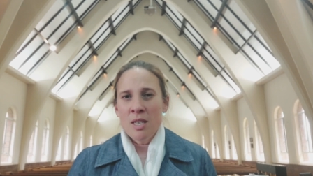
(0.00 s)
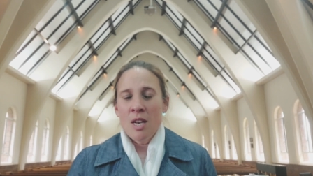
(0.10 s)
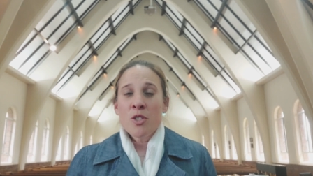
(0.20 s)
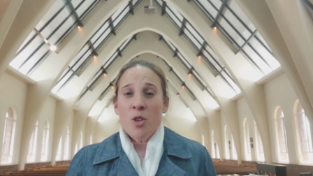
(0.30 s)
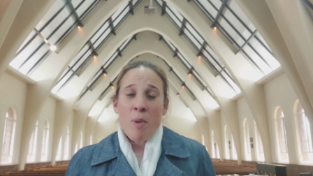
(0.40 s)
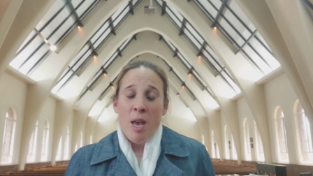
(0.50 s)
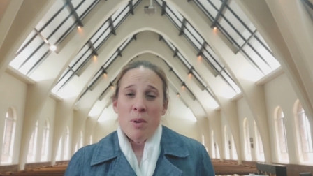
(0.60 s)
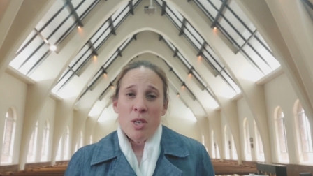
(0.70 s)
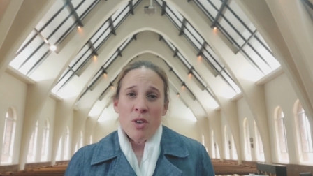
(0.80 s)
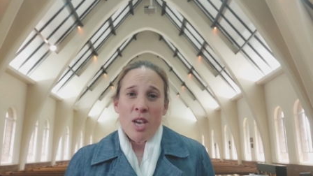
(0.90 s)
So maybe
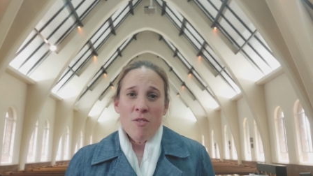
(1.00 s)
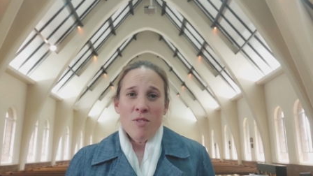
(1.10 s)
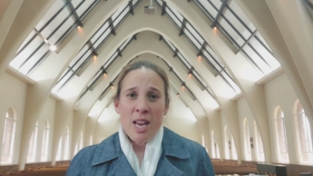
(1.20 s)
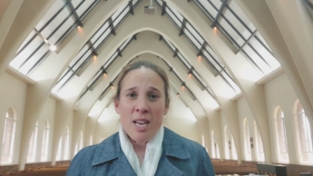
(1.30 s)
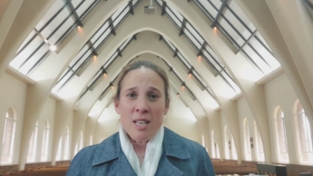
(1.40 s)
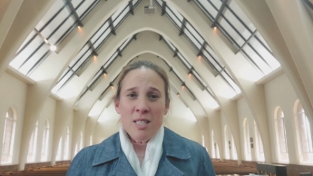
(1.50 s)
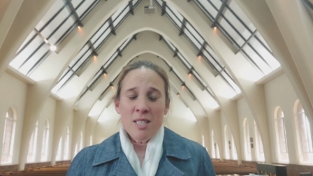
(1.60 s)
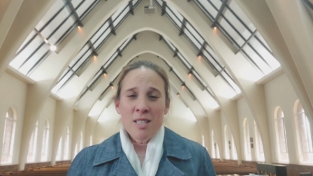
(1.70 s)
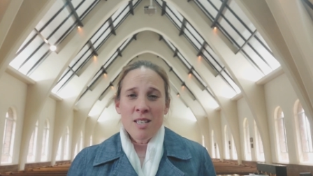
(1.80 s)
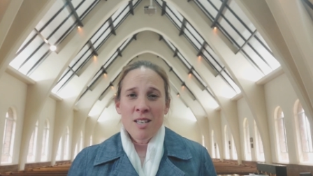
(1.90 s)
you can relate
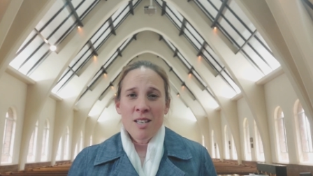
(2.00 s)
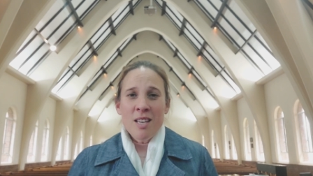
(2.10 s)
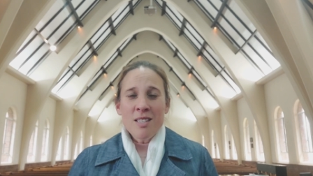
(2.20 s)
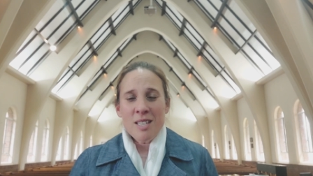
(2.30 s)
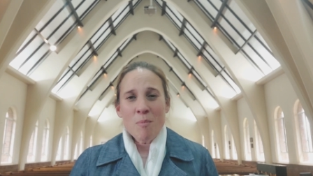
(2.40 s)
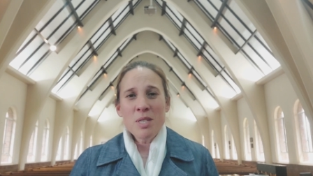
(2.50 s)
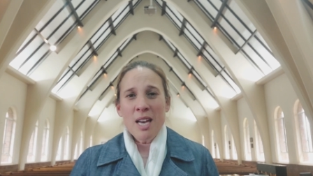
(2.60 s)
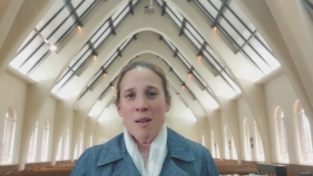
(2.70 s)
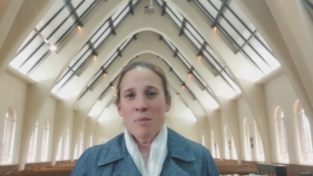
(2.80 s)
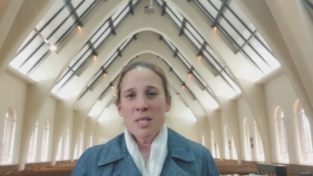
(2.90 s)
that
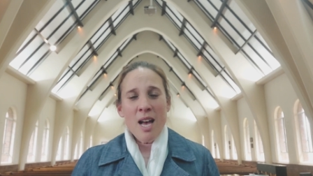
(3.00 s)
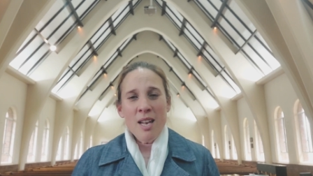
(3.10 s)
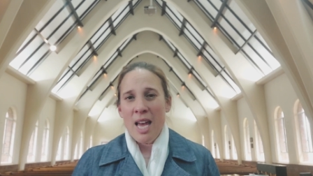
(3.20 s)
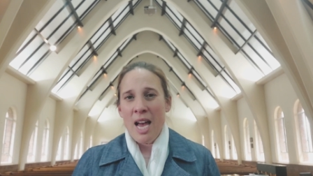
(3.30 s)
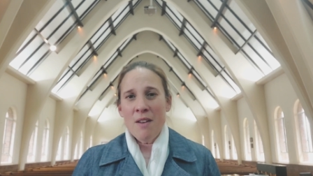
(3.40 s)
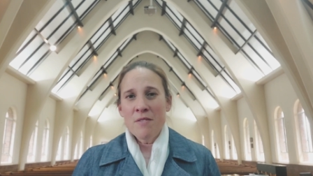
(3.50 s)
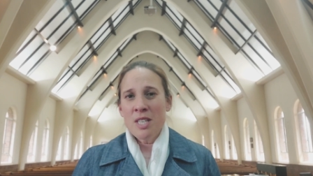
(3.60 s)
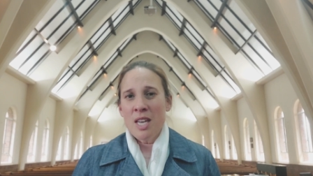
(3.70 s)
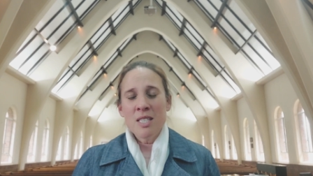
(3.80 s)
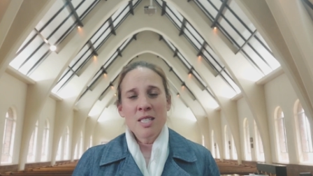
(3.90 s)
sometimes our lives
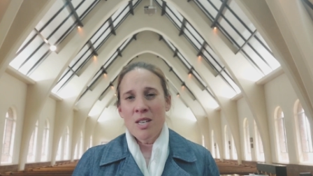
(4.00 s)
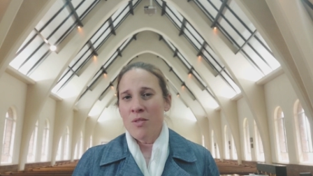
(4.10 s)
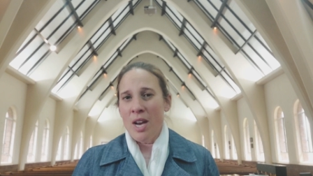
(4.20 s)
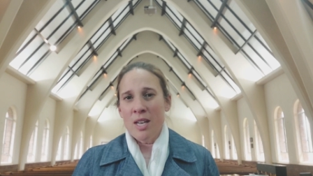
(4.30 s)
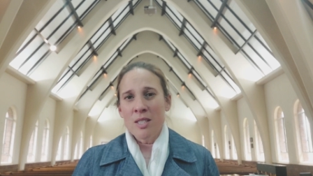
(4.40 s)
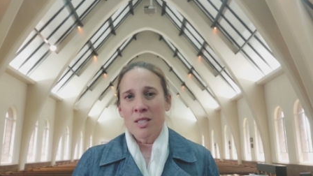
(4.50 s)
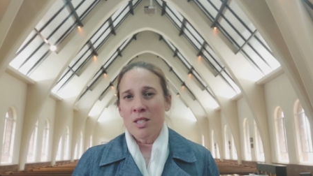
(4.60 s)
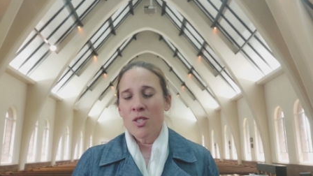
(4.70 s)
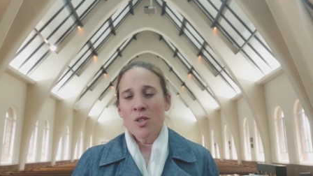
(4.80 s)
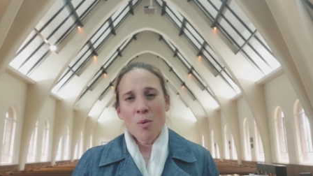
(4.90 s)
get derailed
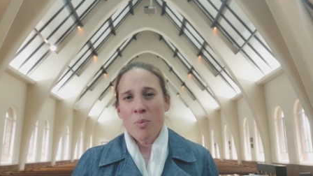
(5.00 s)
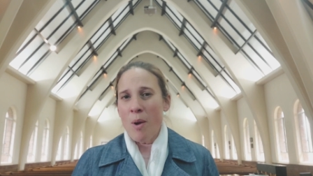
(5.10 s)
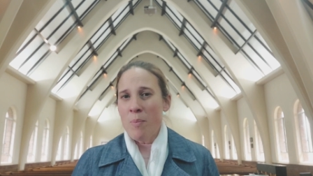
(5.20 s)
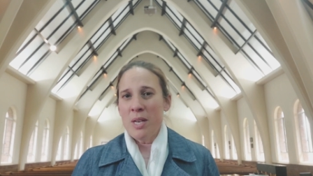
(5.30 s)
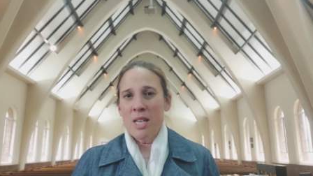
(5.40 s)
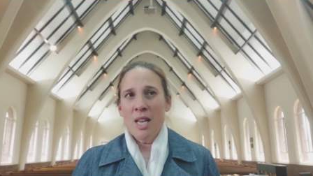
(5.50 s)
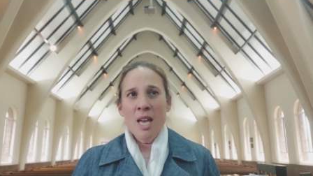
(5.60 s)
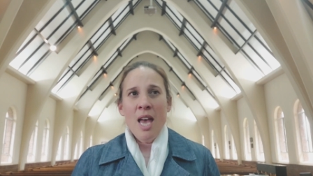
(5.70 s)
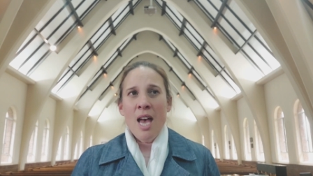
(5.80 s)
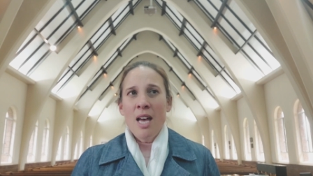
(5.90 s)
so properly
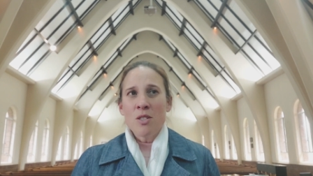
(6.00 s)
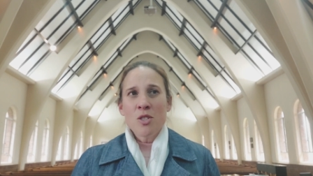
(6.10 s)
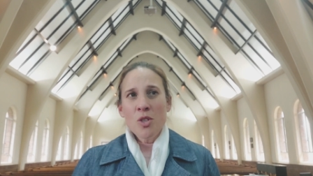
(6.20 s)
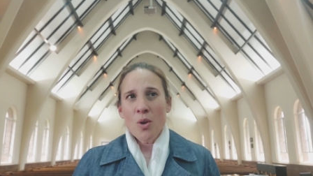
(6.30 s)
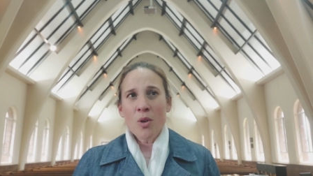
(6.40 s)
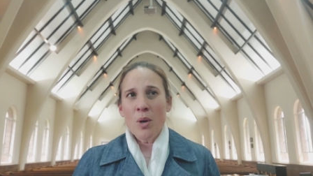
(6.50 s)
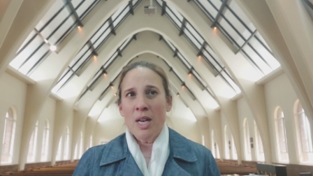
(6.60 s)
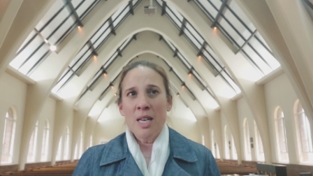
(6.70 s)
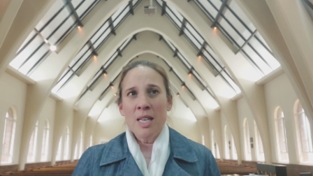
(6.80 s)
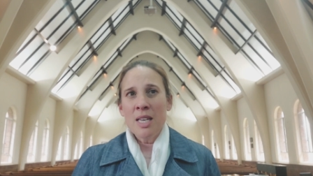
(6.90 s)
and so
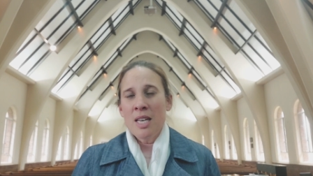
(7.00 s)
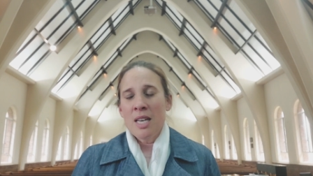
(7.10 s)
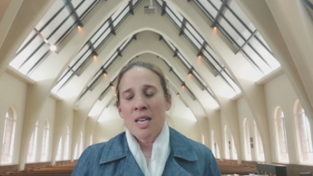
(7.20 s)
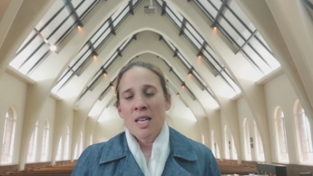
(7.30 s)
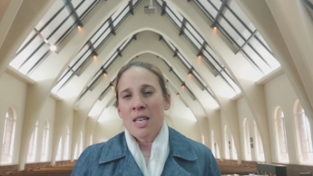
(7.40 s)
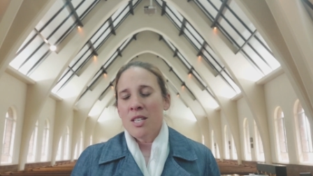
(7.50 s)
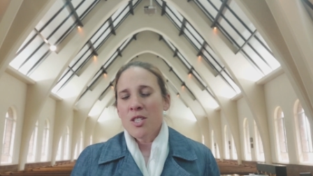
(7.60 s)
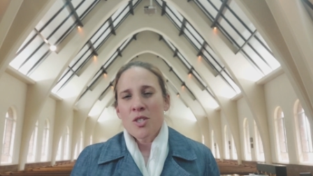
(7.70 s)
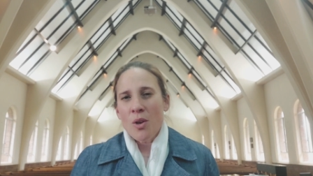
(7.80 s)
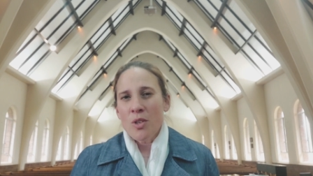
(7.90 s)
quickly, they
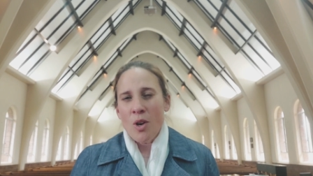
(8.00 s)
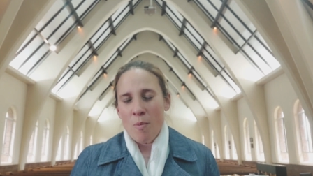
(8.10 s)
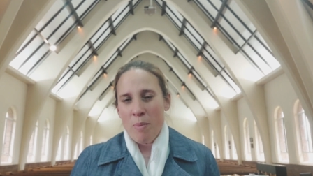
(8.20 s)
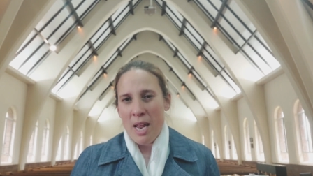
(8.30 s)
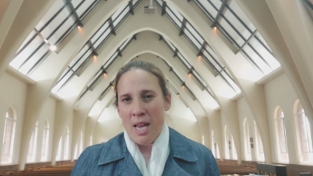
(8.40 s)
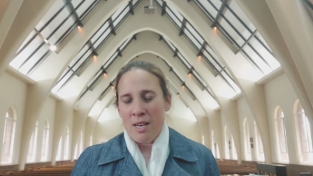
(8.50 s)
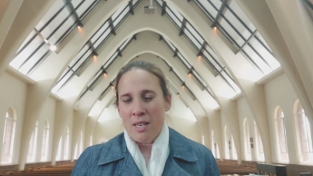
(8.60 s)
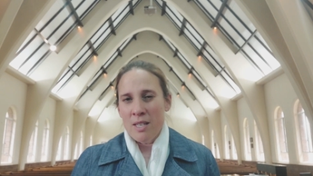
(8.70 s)
just don't go to plan.